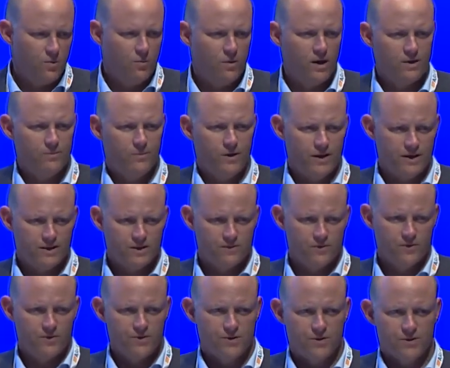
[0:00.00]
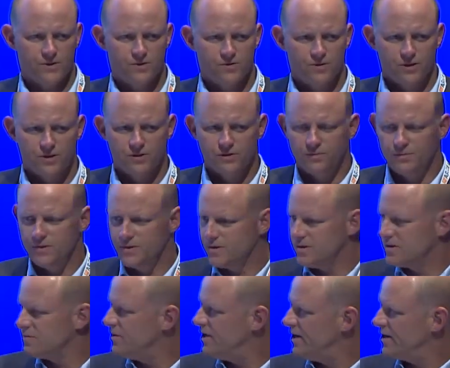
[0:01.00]
white box versus traditional
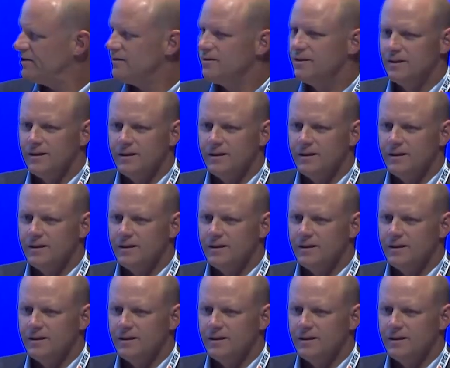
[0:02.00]
business model.